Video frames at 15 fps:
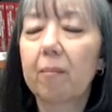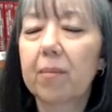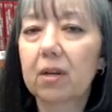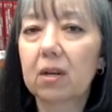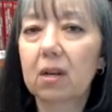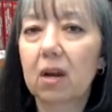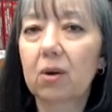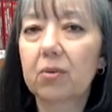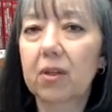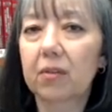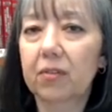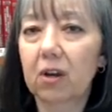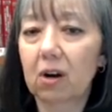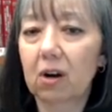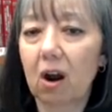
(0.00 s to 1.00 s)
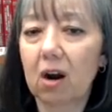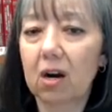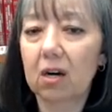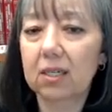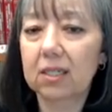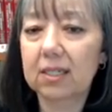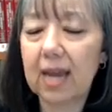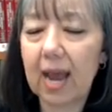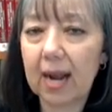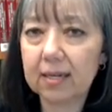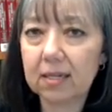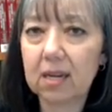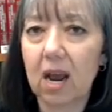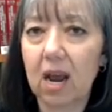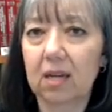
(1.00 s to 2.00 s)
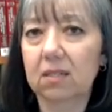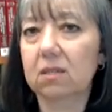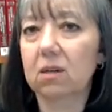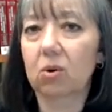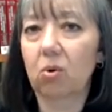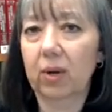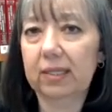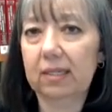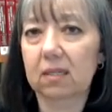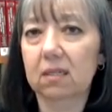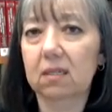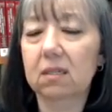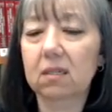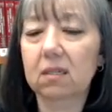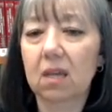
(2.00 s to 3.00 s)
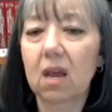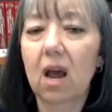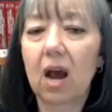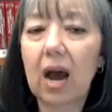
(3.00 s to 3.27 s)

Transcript: but know that there are tax consequences,